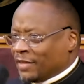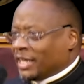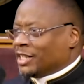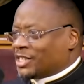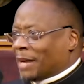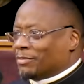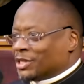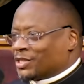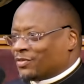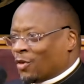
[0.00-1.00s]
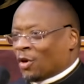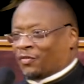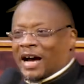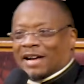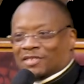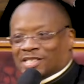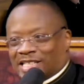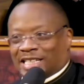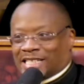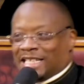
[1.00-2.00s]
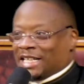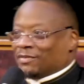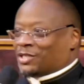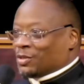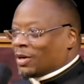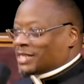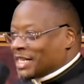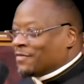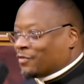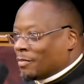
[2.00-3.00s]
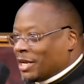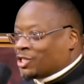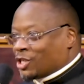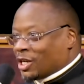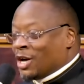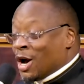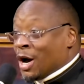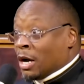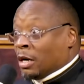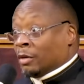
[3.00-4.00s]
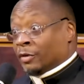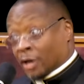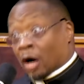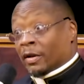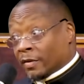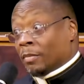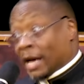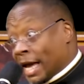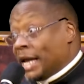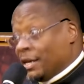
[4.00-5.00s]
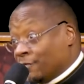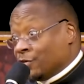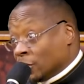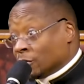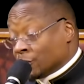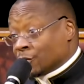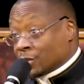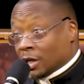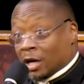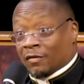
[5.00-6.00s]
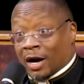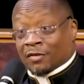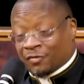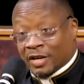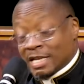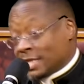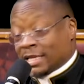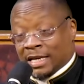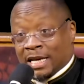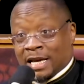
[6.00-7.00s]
And then in chapters 4, 5, and 6, he gives to us information regarding the behaviors of our faith.